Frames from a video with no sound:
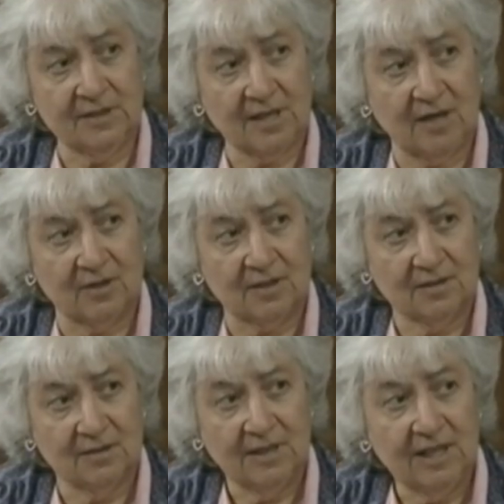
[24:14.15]
terror.
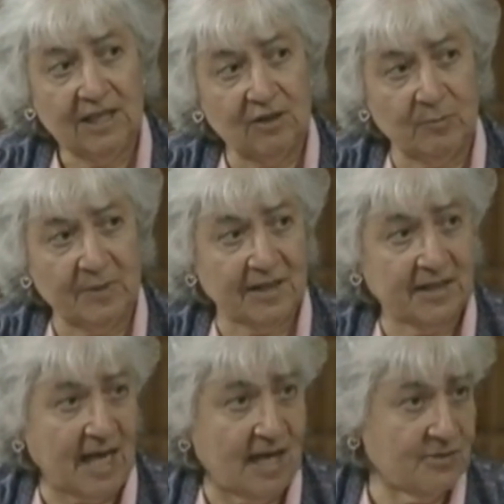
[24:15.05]
It will be a
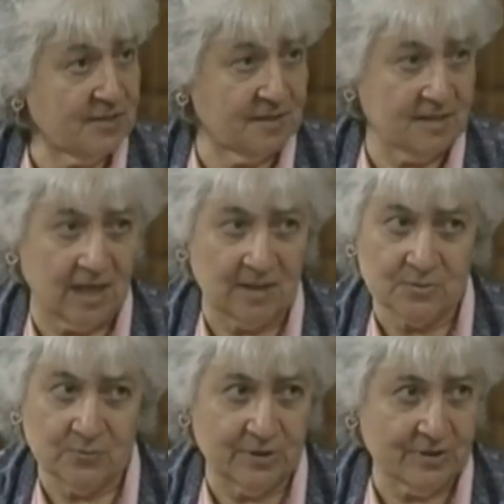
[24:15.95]
thousand times
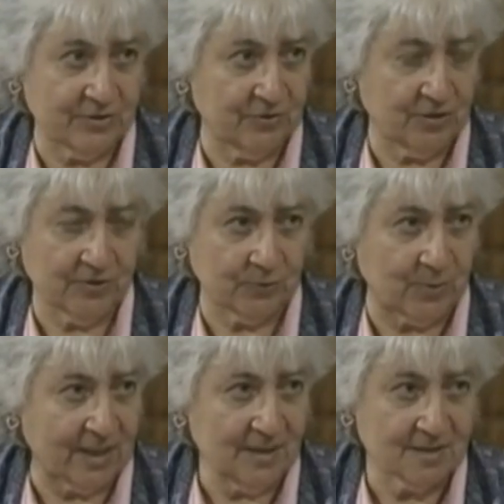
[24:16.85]
worse than
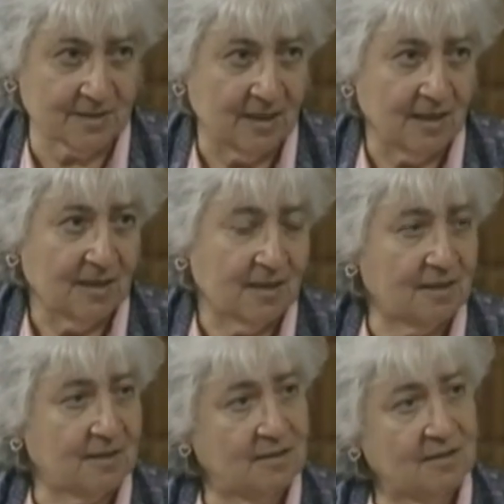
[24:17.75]
earthquakes. I know,
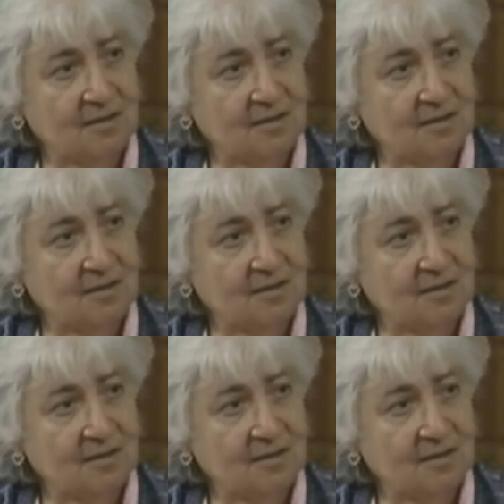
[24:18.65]
but isn't